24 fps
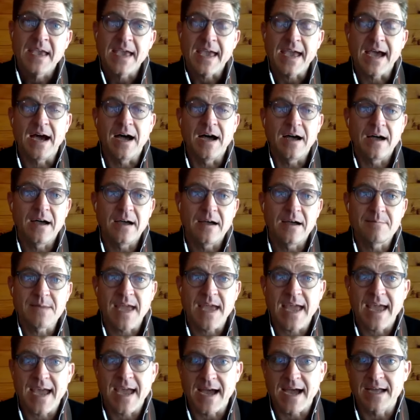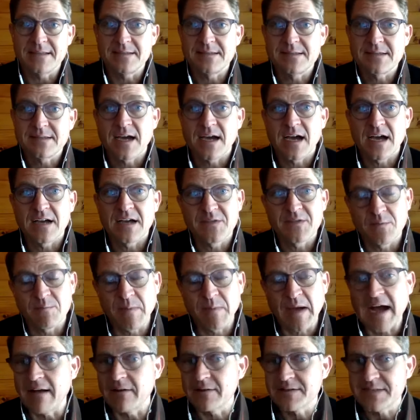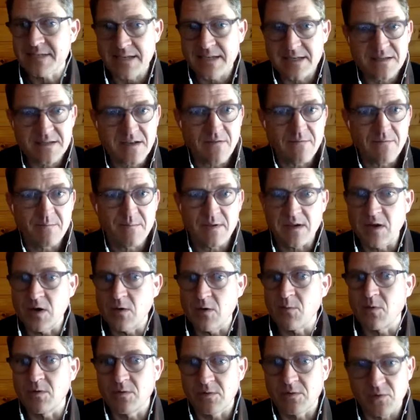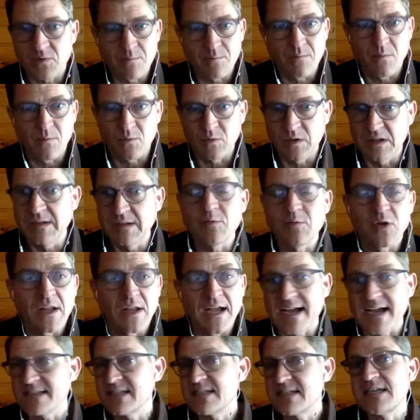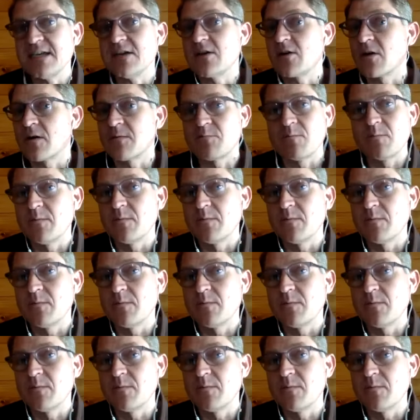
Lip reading: And the policies have, were liberalized here